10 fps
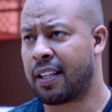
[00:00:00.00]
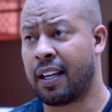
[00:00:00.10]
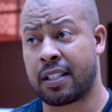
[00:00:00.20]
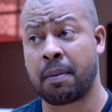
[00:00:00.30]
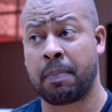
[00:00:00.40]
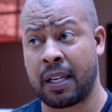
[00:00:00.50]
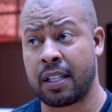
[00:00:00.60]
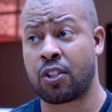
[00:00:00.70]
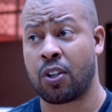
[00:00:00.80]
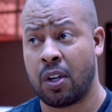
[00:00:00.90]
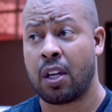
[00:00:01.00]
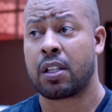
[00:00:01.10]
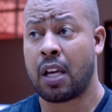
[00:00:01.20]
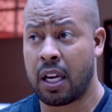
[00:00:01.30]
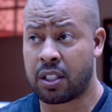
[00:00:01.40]
it's
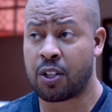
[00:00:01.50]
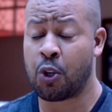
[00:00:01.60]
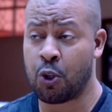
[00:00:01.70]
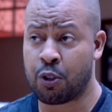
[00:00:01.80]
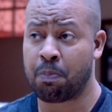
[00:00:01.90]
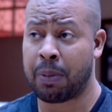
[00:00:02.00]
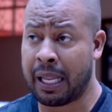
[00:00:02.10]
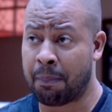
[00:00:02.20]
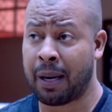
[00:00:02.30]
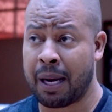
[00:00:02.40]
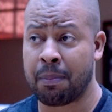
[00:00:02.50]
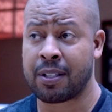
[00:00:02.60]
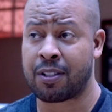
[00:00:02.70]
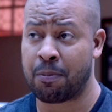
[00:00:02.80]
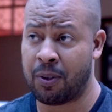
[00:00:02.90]
a huge
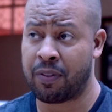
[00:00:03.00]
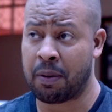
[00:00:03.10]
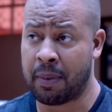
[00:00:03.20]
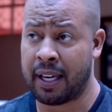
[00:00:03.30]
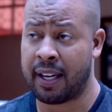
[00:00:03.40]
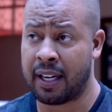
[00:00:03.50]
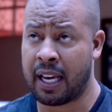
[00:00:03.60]
blockbuster movie, man.